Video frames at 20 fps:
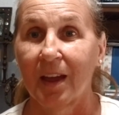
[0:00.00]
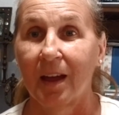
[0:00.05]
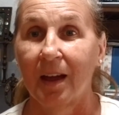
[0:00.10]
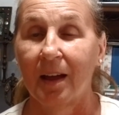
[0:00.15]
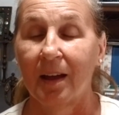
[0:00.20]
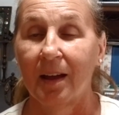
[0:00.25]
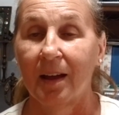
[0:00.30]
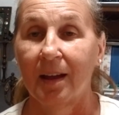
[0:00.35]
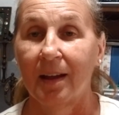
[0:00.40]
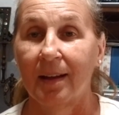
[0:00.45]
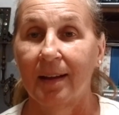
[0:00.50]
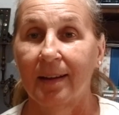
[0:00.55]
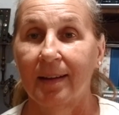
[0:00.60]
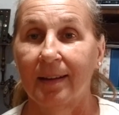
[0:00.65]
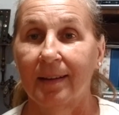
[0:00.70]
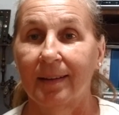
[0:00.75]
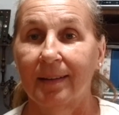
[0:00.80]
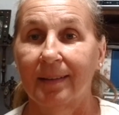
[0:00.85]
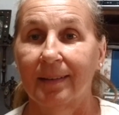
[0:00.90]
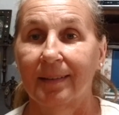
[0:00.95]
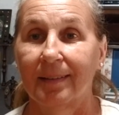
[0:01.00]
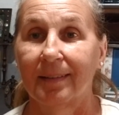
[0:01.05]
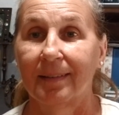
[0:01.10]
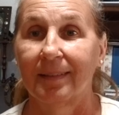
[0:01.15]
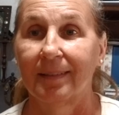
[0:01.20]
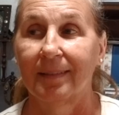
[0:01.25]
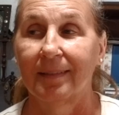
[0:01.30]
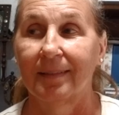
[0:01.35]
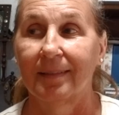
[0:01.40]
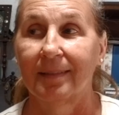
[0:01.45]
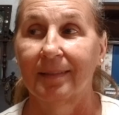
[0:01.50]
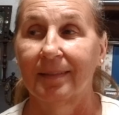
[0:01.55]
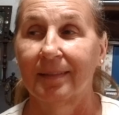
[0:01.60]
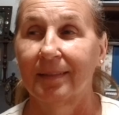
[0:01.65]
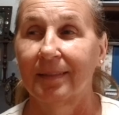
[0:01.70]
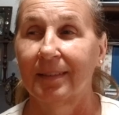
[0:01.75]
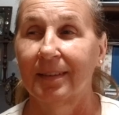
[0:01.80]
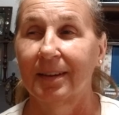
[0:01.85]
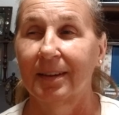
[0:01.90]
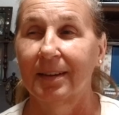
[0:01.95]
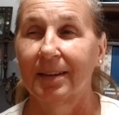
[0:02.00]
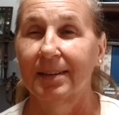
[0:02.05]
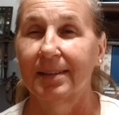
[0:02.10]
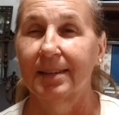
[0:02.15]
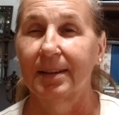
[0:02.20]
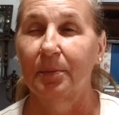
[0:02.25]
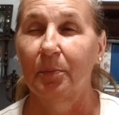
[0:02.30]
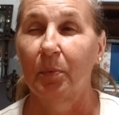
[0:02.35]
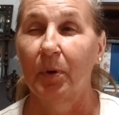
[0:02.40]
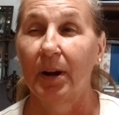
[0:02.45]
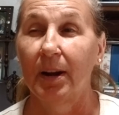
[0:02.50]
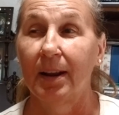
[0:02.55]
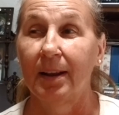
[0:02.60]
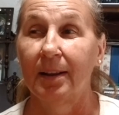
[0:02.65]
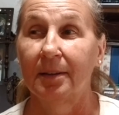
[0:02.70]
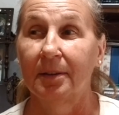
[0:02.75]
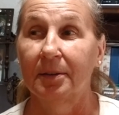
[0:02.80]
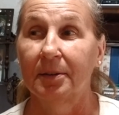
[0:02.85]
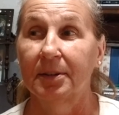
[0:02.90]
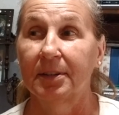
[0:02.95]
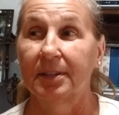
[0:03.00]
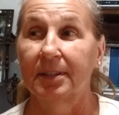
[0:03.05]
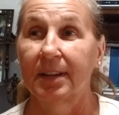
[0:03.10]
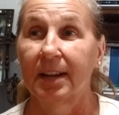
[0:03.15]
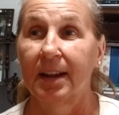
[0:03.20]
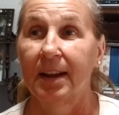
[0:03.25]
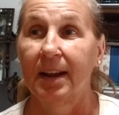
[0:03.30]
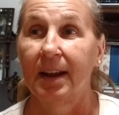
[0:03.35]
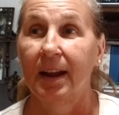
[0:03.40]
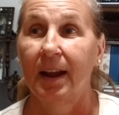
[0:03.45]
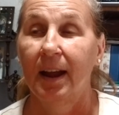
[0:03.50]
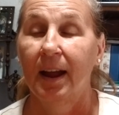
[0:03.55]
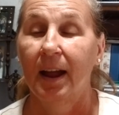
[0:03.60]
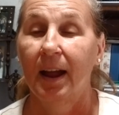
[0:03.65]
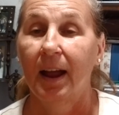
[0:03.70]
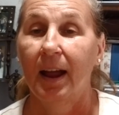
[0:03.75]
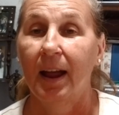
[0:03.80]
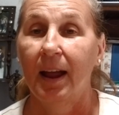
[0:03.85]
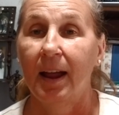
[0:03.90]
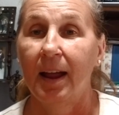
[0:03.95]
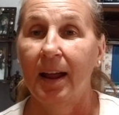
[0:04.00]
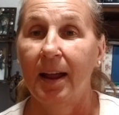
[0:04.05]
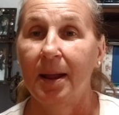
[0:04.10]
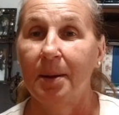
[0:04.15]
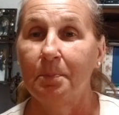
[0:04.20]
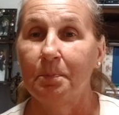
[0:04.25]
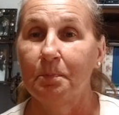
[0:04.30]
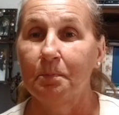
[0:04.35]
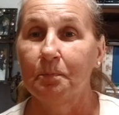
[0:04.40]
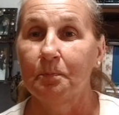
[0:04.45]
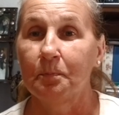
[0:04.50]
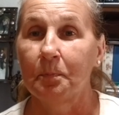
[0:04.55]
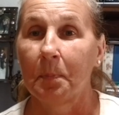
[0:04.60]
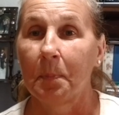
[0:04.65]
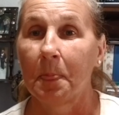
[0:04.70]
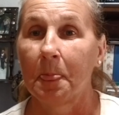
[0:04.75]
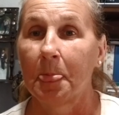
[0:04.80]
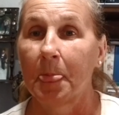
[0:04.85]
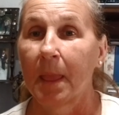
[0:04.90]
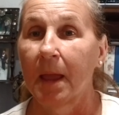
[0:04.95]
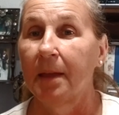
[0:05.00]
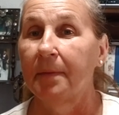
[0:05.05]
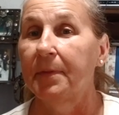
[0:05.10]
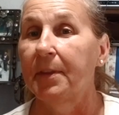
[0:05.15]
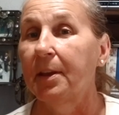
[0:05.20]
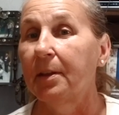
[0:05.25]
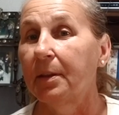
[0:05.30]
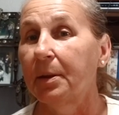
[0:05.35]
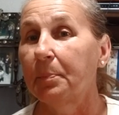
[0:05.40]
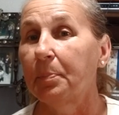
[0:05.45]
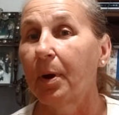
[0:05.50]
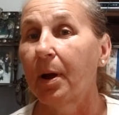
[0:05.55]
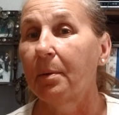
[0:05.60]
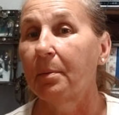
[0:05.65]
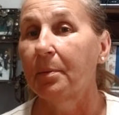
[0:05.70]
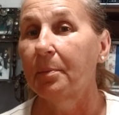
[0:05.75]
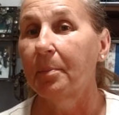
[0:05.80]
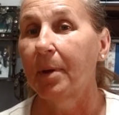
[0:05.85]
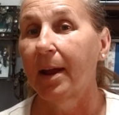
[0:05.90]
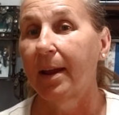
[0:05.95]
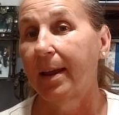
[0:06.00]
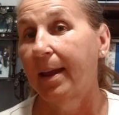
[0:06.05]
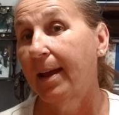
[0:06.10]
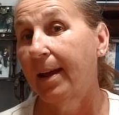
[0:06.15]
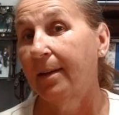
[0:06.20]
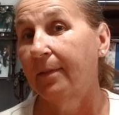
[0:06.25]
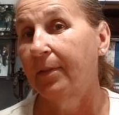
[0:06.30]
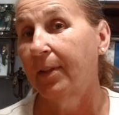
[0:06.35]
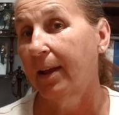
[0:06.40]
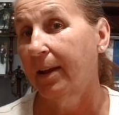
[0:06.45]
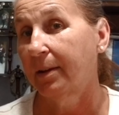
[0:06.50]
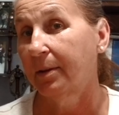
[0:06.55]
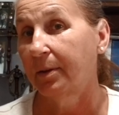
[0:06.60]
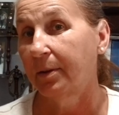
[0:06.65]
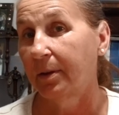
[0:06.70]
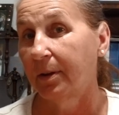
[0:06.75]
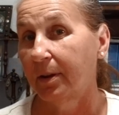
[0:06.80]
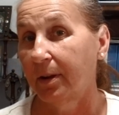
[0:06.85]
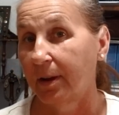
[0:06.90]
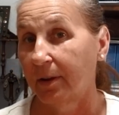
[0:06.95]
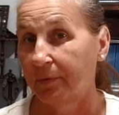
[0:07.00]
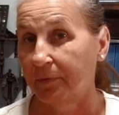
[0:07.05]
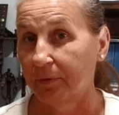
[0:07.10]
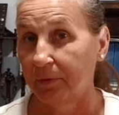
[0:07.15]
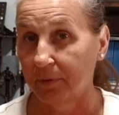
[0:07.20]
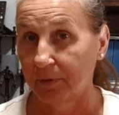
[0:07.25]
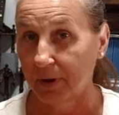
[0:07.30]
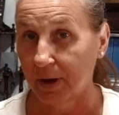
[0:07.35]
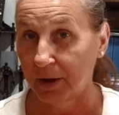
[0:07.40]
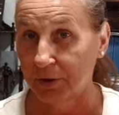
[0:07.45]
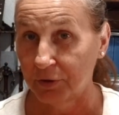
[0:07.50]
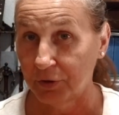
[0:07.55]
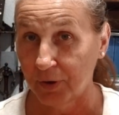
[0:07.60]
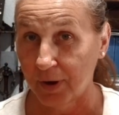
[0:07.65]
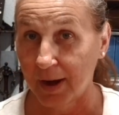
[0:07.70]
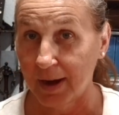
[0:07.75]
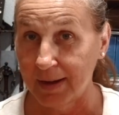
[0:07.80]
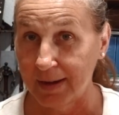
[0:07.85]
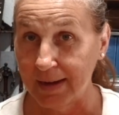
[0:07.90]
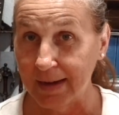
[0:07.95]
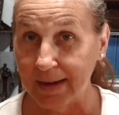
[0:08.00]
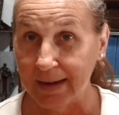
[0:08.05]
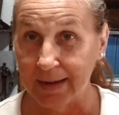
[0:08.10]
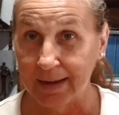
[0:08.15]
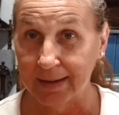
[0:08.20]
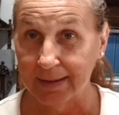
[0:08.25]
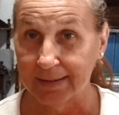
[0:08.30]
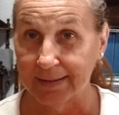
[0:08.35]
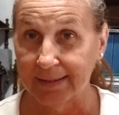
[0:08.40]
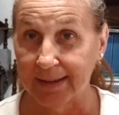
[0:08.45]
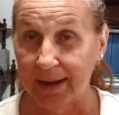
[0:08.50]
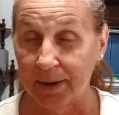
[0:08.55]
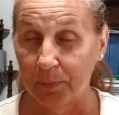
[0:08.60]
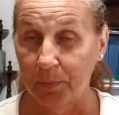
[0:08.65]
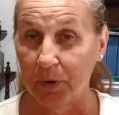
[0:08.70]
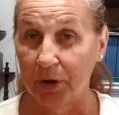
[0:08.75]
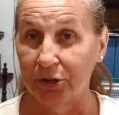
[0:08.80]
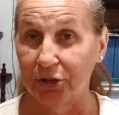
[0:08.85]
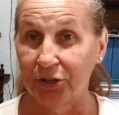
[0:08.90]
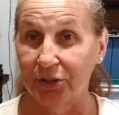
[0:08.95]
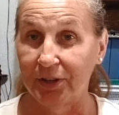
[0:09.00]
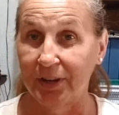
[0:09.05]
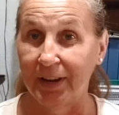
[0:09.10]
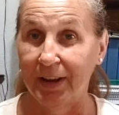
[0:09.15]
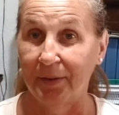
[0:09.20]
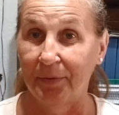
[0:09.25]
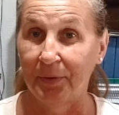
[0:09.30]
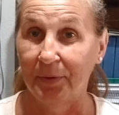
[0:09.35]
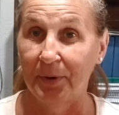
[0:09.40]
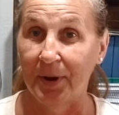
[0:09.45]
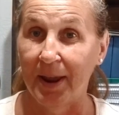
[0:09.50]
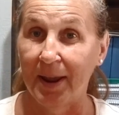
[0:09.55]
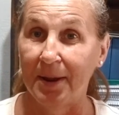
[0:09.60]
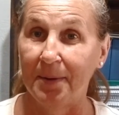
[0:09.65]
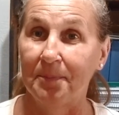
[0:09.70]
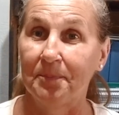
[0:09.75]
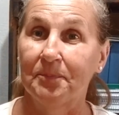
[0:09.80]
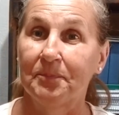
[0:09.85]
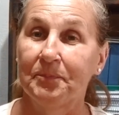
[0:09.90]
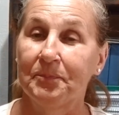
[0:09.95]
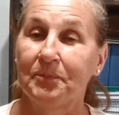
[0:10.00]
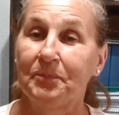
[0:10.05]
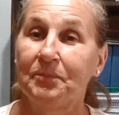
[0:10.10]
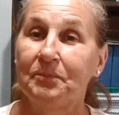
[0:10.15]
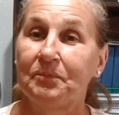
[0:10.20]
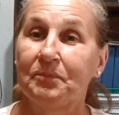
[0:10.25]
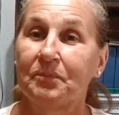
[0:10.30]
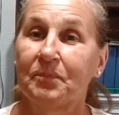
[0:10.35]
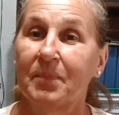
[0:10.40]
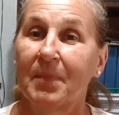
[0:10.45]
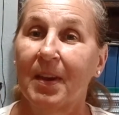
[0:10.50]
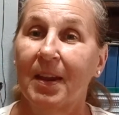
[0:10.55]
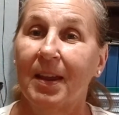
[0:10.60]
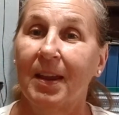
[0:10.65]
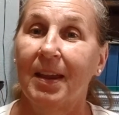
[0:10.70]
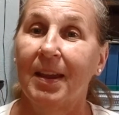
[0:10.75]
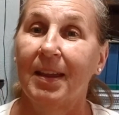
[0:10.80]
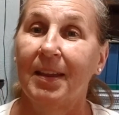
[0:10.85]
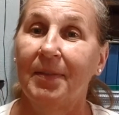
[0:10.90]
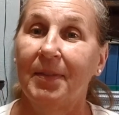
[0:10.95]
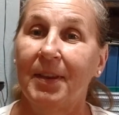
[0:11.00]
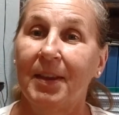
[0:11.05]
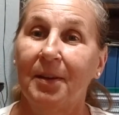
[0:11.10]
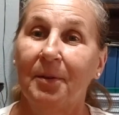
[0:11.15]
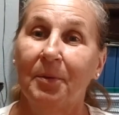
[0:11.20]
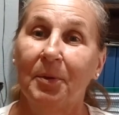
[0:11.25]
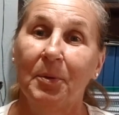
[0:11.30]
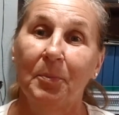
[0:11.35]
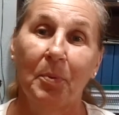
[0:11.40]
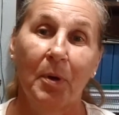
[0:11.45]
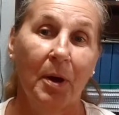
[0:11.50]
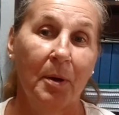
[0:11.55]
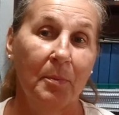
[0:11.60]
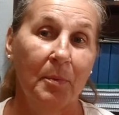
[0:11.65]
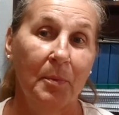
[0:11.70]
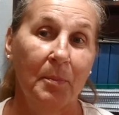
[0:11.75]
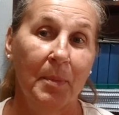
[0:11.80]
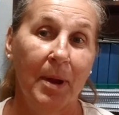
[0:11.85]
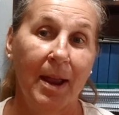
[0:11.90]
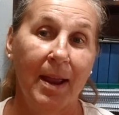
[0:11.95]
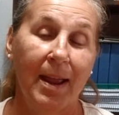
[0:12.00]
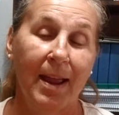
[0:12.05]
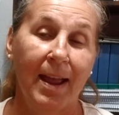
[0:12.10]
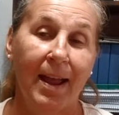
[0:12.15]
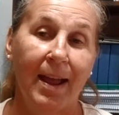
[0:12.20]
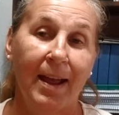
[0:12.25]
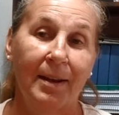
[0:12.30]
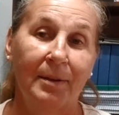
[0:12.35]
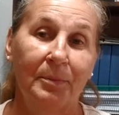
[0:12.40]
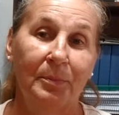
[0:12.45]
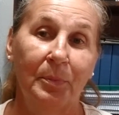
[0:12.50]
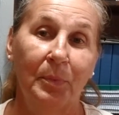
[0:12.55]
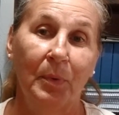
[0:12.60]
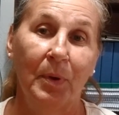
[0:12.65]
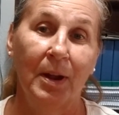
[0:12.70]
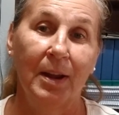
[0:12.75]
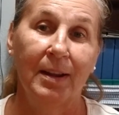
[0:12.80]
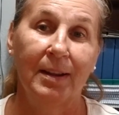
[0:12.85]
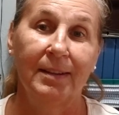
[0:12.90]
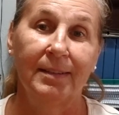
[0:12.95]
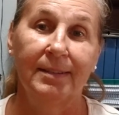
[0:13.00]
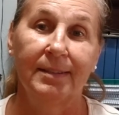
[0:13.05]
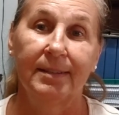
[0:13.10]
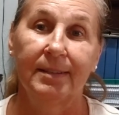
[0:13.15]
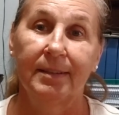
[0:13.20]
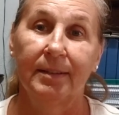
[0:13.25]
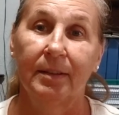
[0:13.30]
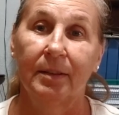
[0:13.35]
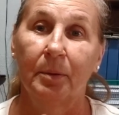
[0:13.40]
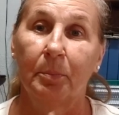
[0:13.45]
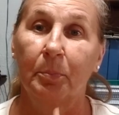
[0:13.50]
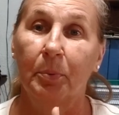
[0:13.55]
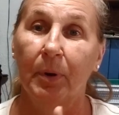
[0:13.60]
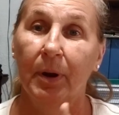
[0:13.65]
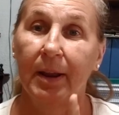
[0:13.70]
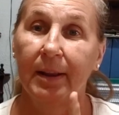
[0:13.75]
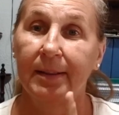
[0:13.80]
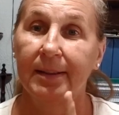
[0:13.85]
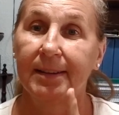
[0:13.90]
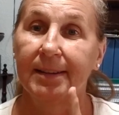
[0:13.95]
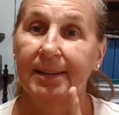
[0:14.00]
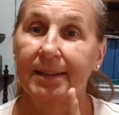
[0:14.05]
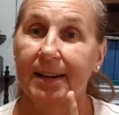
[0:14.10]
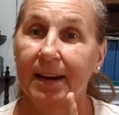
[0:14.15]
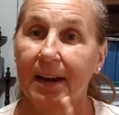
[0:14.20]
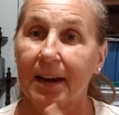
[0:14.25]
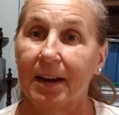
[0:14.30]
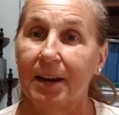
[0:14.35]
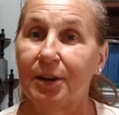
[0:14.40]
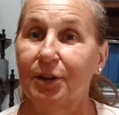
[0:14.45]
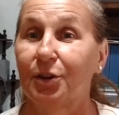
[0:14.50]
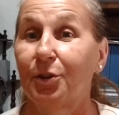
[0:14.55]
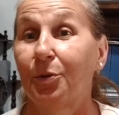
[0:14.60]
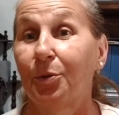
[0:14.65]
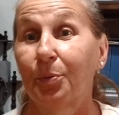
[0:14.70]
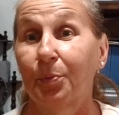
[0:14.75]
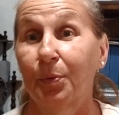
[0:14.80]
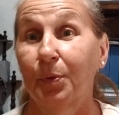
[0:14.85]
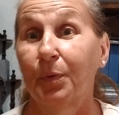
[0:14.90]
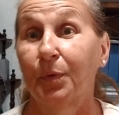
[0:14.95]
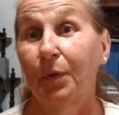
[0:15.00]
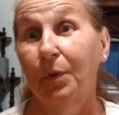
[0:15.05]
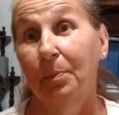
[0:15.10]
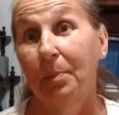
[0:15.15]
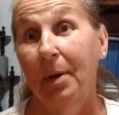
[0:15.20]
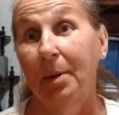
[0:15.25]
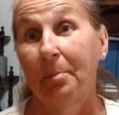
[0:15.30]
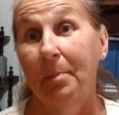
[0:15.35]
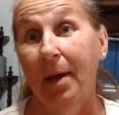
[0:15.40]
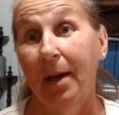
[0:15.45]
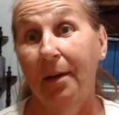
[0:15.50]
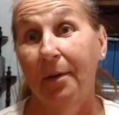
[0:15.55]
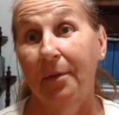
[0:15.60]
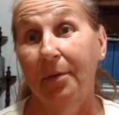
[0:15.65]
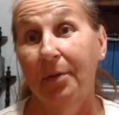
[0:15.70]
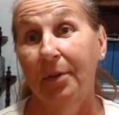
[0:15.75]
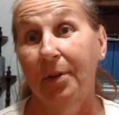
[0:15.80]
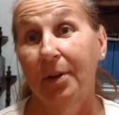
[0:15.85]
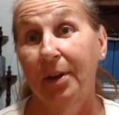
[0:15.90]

Uh, see, what else? Um, the only problem I have, like, if I tried to eat a sandwich the other day, and the only problem I had was the bread sticking to the roof of my mouth.